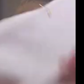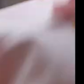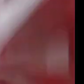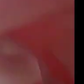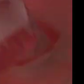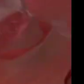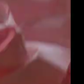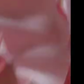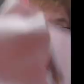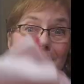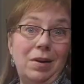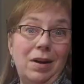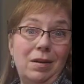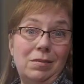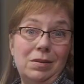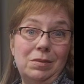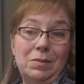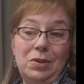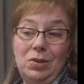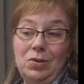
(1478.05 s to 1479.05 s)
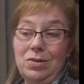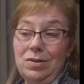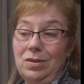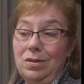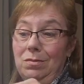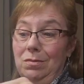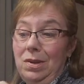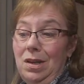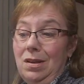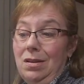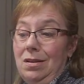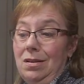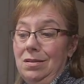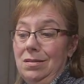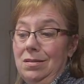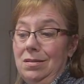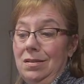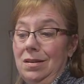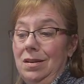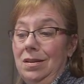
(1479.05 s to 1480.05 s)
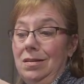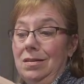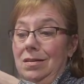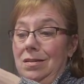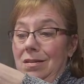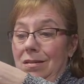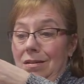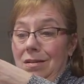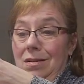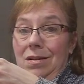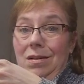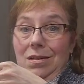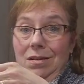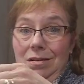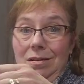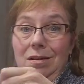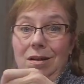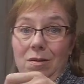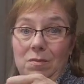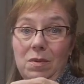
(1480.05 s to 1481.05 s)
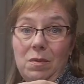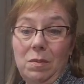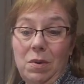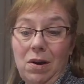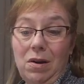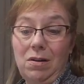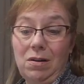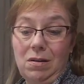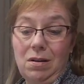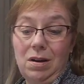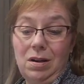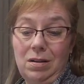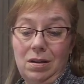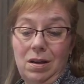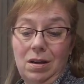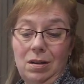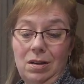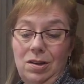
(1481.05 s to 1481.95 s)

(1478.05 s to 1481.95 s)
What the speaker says: you got a problem, Houston, because it's gonna come apart on you,